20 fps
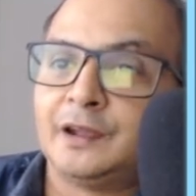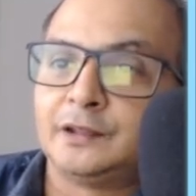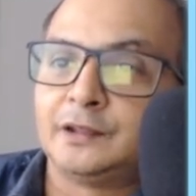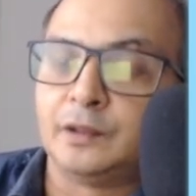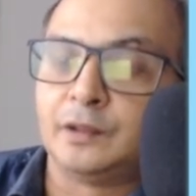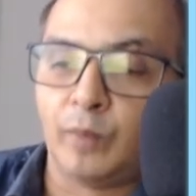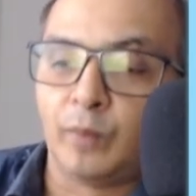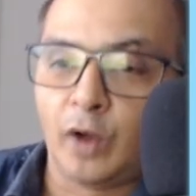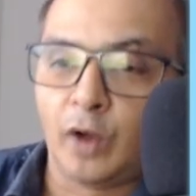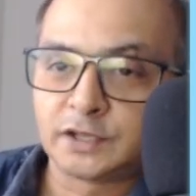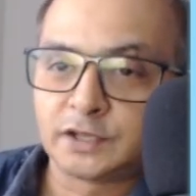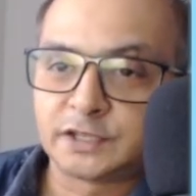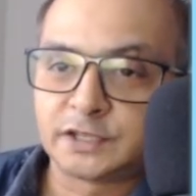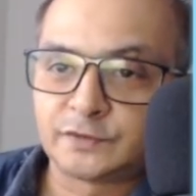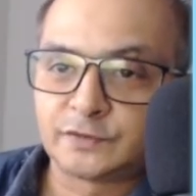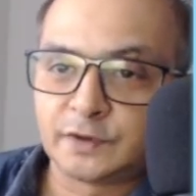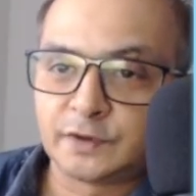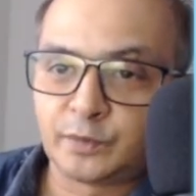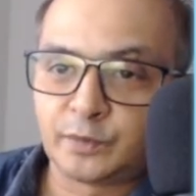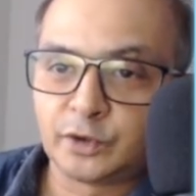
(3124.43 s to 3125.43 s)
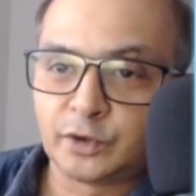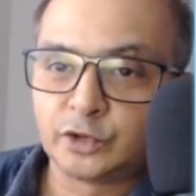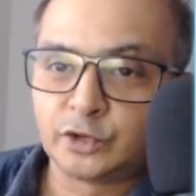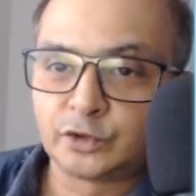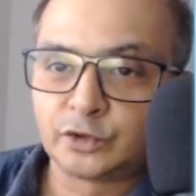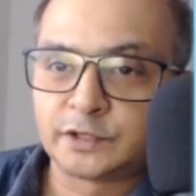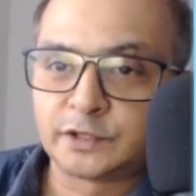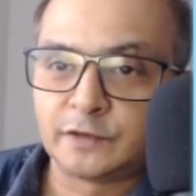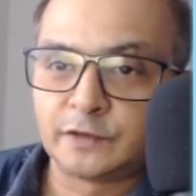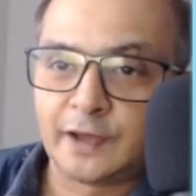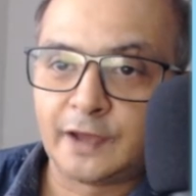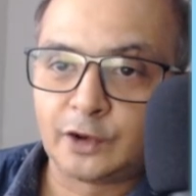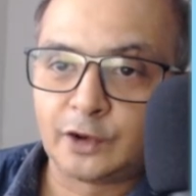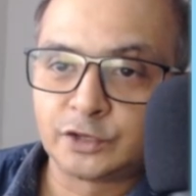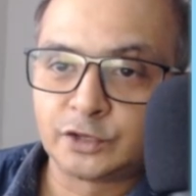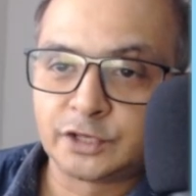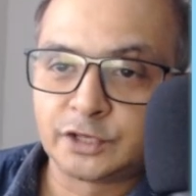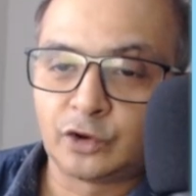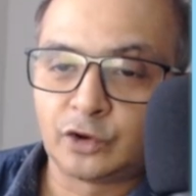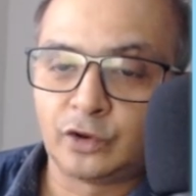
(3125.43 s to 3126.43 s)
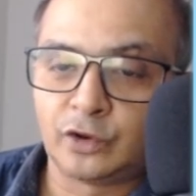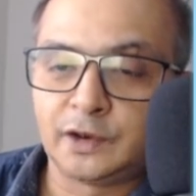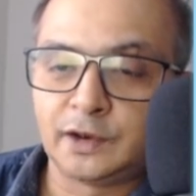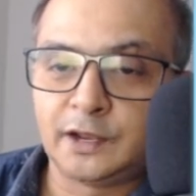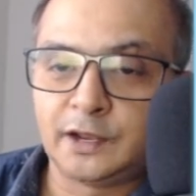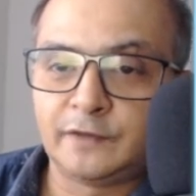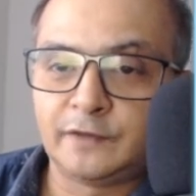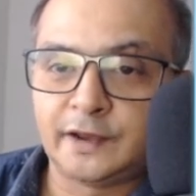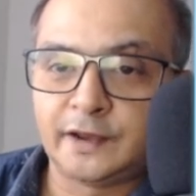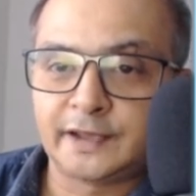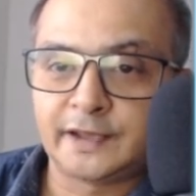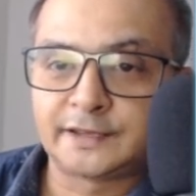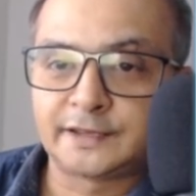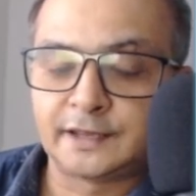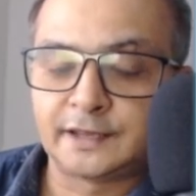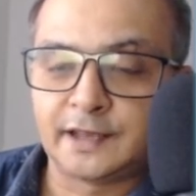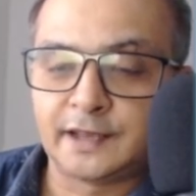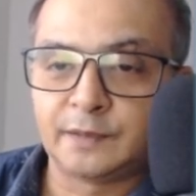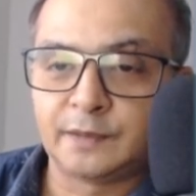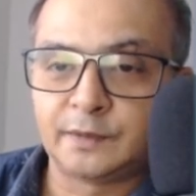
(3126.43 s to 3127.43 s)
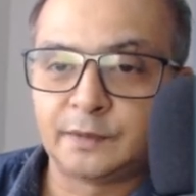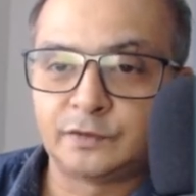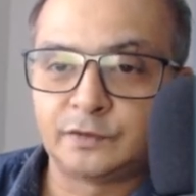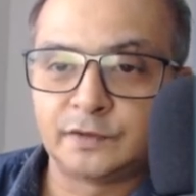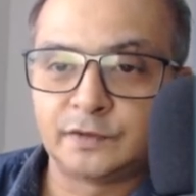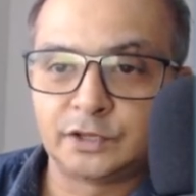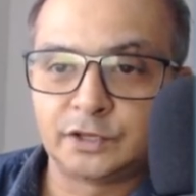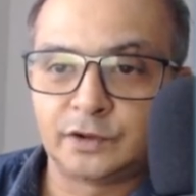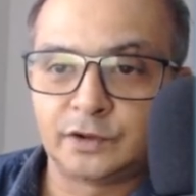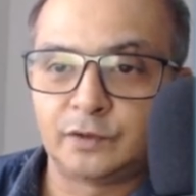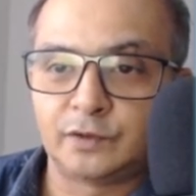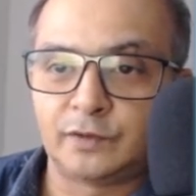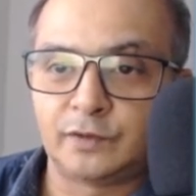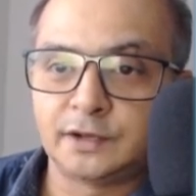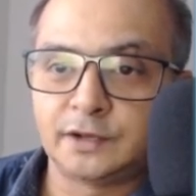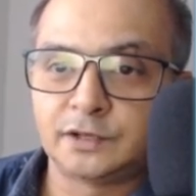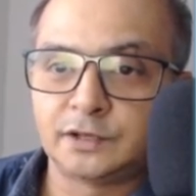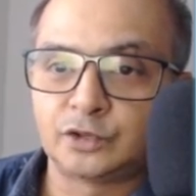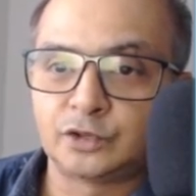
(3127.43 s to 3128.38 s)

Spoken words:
The boxes will produce the value 0 only when x is lying between 0 and 1.